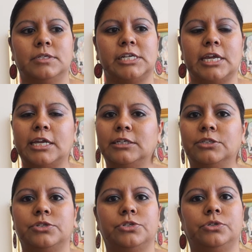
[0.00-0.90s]

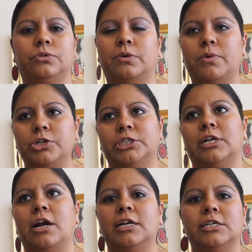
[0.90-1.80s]
teens to
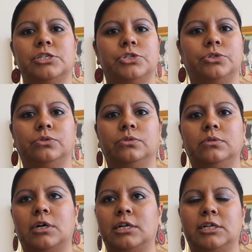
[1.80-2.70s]
emerging artists
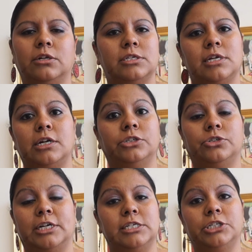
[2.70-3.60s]
to adults that are
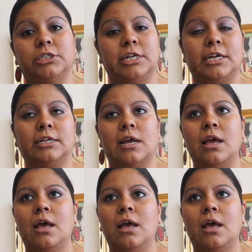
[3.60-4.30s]
transitioning.